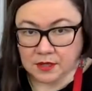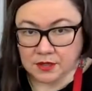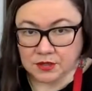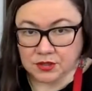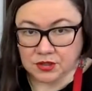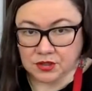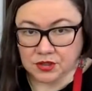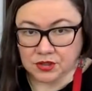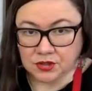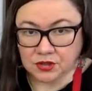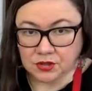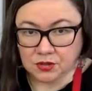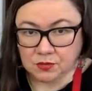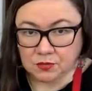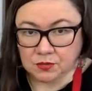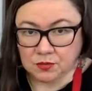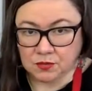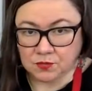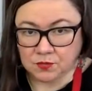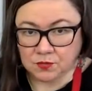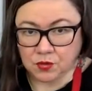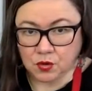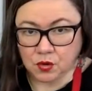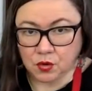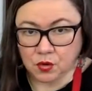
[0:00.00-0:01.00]
tube
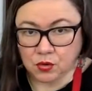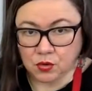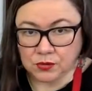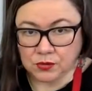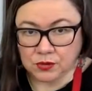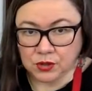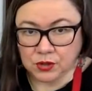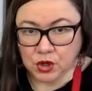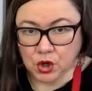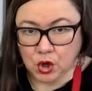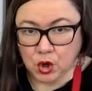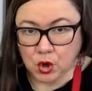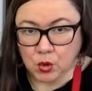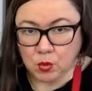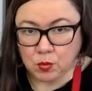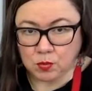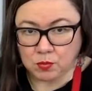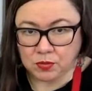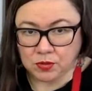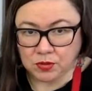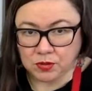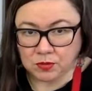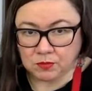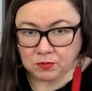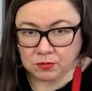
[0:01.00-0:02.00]
of Golden
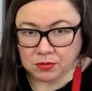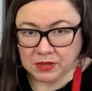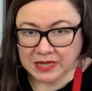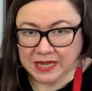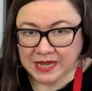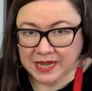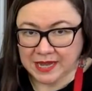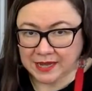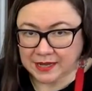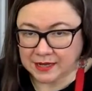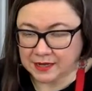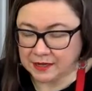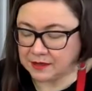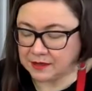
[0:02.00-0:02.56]
Open black